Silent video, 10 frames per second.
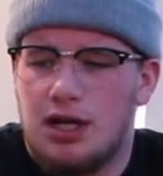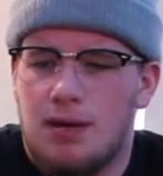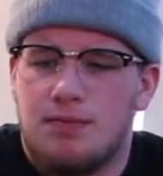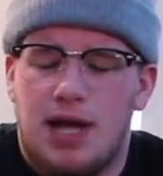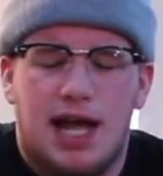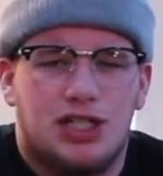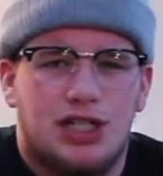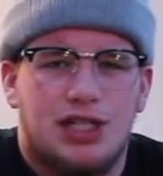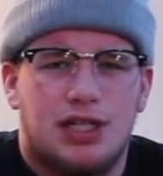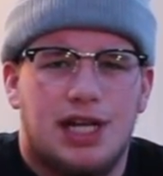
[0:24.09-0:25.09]
I'm
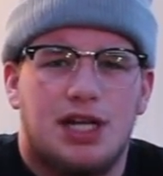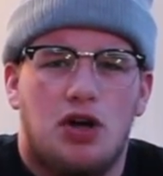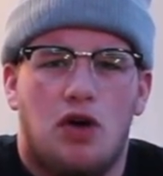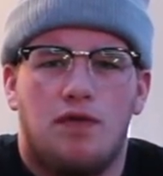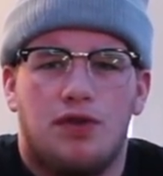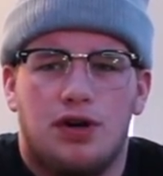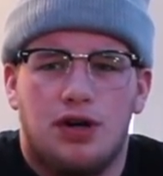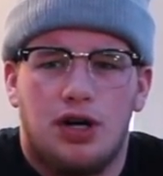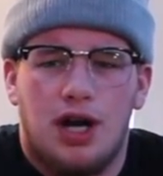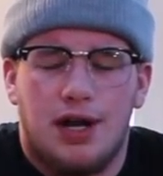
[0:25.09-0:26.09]
actually getting
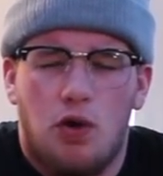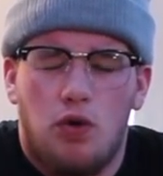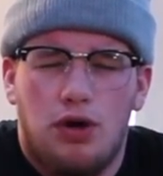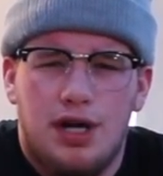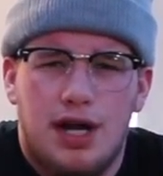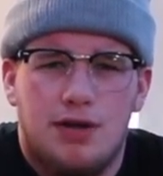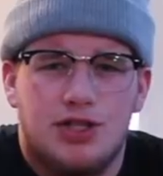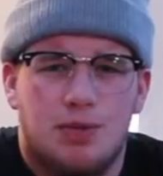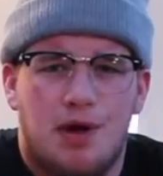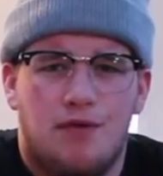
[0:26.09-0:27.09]
over a cold right now,
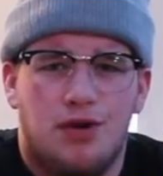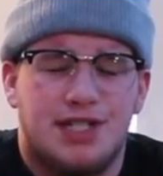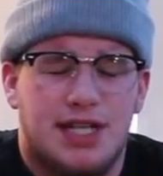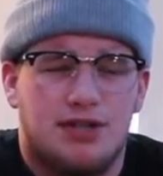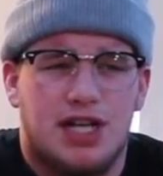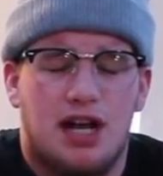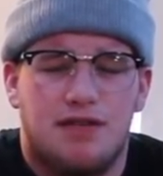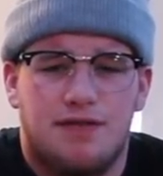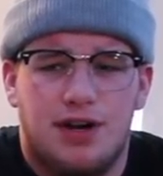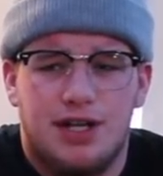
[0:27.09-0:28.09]
so my voice sounds kind
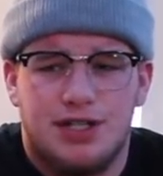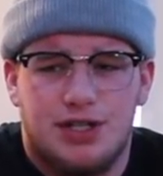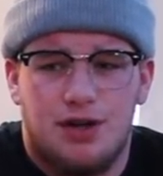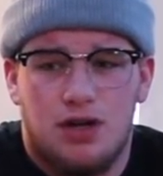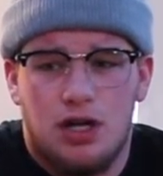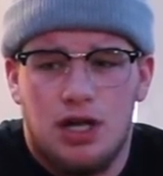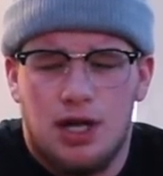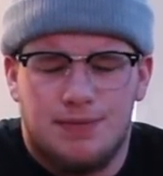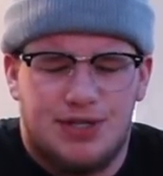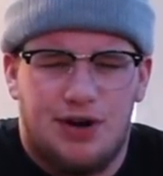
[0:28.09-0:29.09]
of funny, so
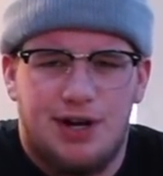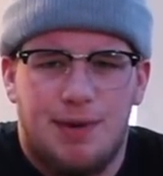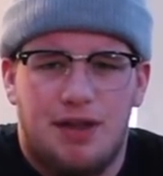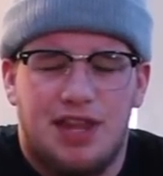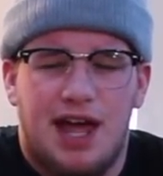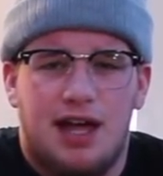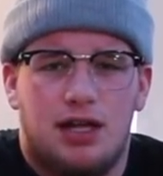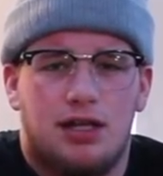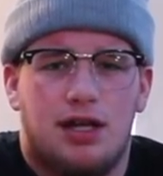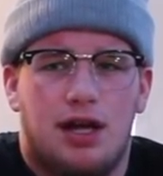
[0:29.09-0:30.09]
sorry about
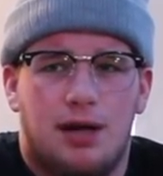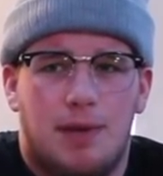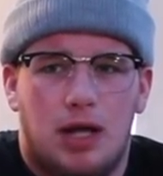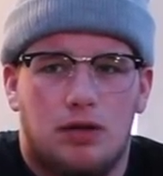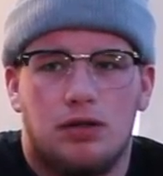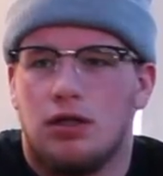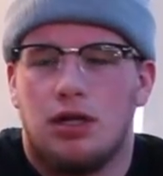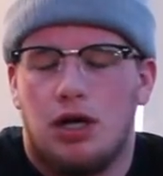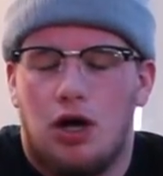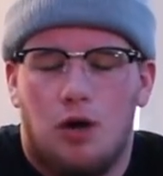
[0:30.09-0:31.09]
that. I'm
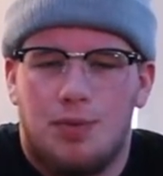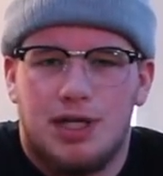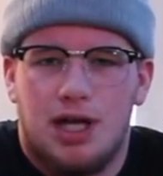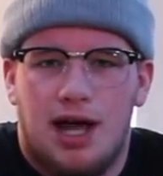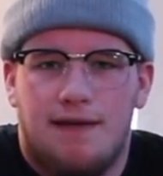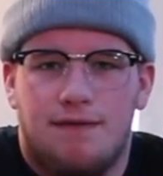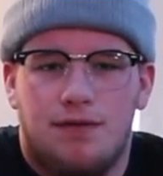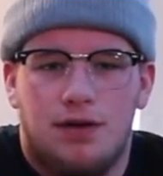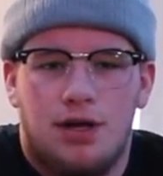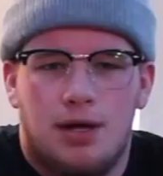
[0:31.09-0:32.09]
hoping to
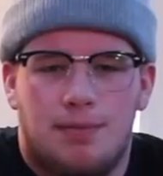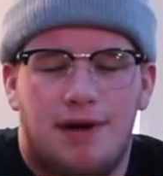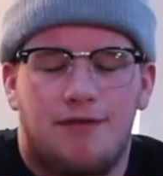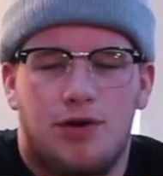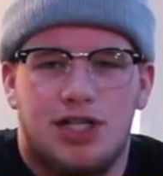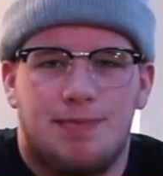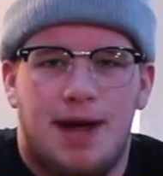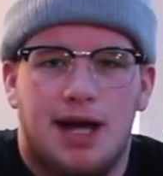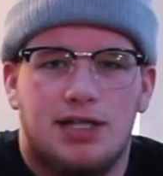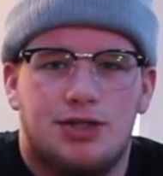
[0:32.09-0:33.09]
have my voice
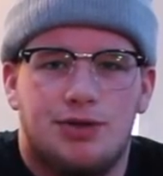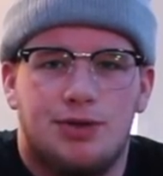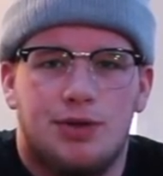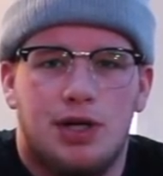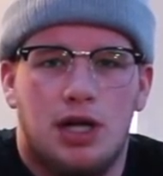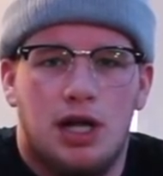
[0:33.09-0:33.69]
back to